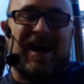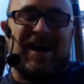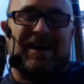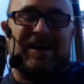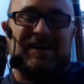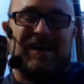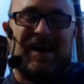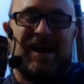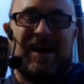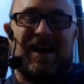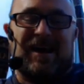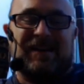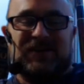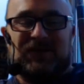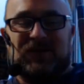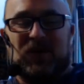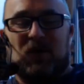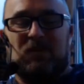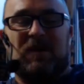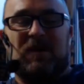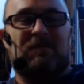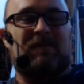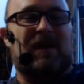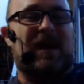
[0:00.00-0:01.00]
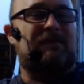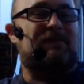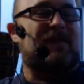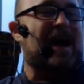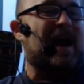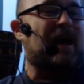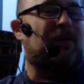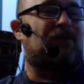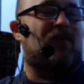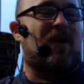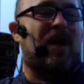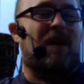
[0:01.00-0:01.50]
uh, uh sermon by
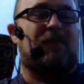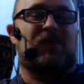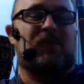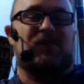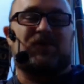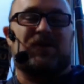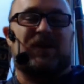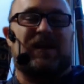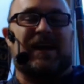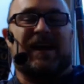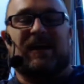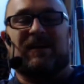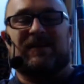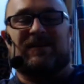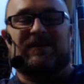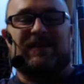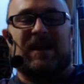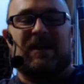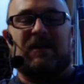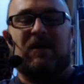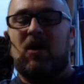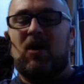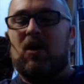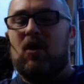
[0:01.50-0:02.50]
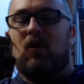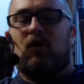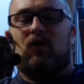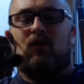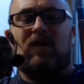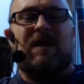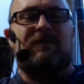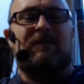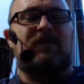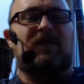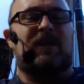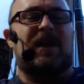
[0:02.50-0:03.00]
Pat Robertson, and it said,
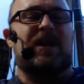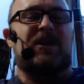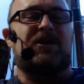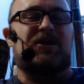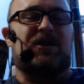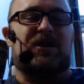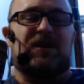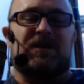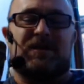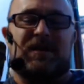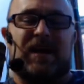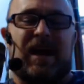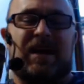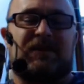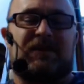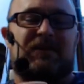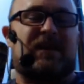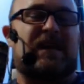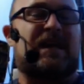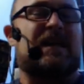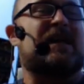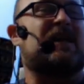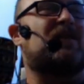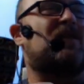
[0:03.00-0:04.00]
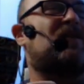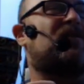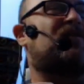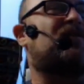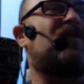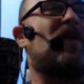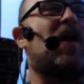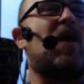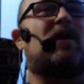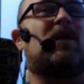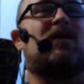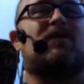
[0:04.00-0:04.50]
Revelations 18, the
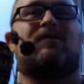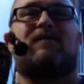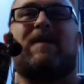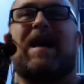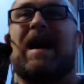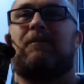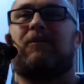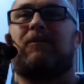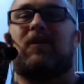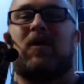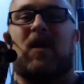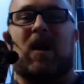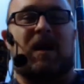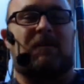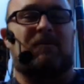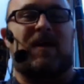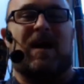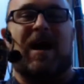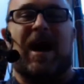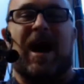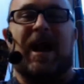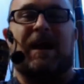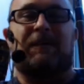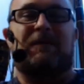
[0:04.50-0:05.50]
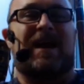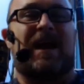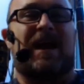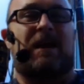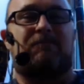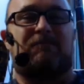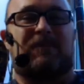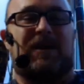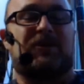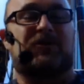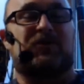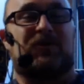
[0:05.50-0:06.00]
fall of Babylon. And behind him he
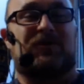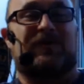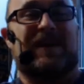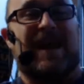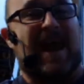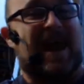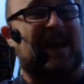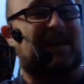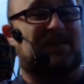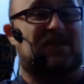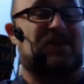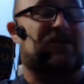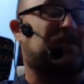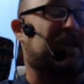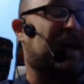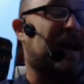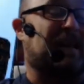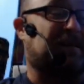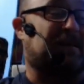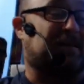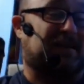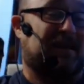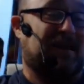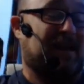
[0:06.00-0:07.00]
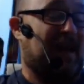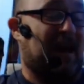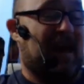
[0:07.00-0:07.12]
had picture tanks and jets.